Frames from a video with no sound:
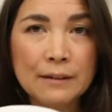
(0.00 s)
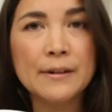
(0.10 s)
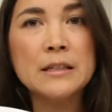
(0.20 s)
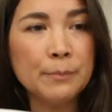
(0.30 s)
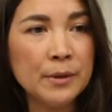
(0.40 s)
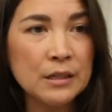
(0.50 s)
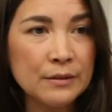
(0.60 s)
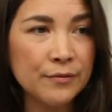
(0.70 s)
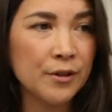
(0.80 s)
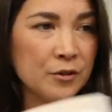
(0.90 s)

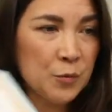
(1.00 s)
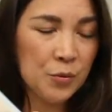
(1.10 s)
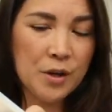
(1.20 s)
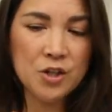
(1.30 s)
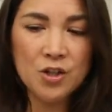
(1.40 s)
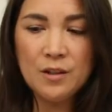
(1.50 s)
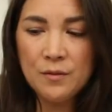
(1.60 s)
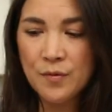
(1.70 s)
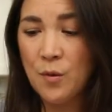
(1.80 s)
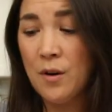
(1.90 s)
recipes for inspiration
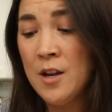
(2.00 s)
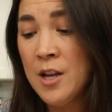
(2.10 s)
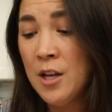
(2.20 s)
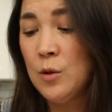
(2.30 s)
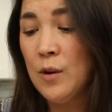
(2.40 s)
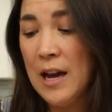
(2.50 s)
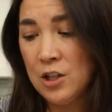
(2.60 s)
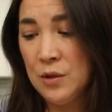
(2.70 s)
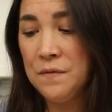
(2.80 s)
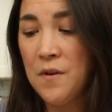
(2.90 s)
and for you to
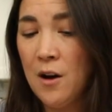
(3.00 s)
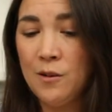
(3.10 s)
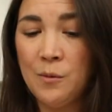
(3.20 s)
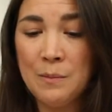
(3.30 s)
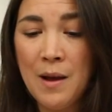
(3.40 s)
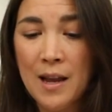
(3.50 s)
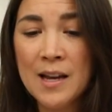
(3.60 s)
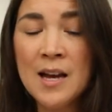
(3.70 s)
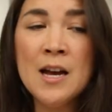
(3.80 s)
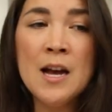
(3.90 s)
actually follow and
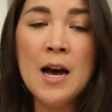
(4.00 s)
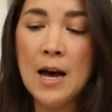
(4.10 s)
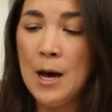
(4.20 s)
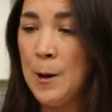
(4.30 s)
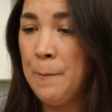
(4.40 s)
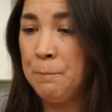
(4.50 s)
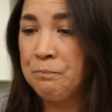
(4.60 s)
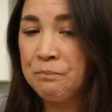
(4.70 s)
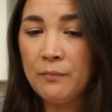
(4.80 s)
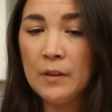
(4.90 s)
make.
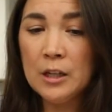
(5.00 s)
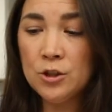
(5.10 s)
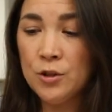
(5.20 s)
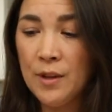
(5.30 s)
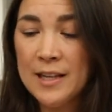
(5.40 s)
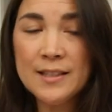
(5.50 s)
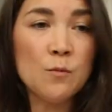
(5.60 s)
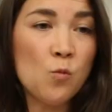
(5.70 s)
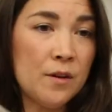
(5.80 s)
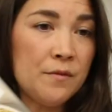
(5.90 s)
So
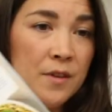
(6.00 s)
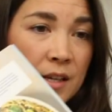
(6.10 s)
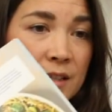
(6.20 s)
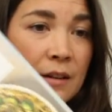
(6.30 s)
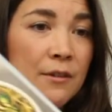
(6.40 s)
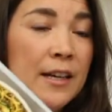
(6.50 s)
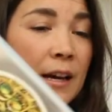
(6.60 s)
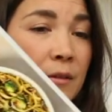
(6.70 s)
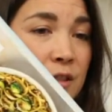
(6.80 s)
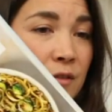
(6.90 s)
that's one of these. And right
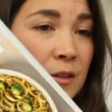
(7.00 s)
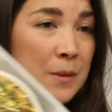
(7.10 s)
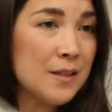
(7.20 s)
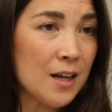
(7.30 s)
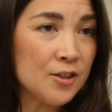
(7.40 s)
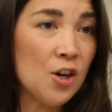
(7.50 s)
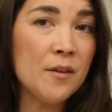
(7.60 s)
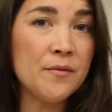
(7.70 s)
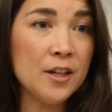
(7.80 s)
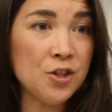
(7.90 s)
now this recipe is actually
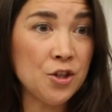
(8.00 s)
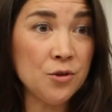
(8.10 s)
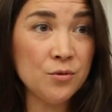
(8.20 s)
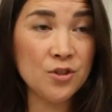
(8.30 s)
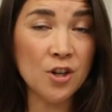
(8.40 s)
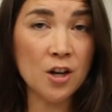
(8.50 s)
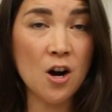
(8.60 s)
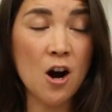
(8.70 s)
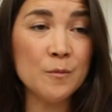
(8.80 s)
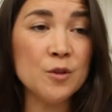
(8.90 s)
on
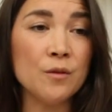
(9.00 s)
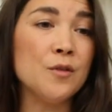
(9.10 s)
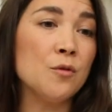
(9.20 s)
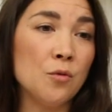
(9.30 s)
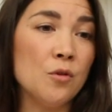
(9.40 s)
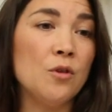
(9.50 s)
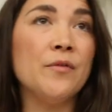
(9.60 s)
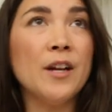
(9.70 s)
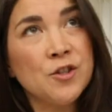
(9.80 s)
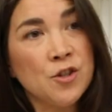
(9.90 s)
vegnews.com. So if you Google
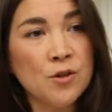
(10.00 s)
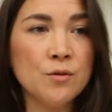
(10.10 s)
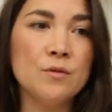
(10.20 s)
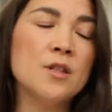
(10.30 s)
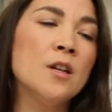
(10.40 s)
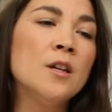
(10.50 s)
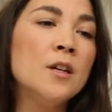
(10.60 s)
vegnews,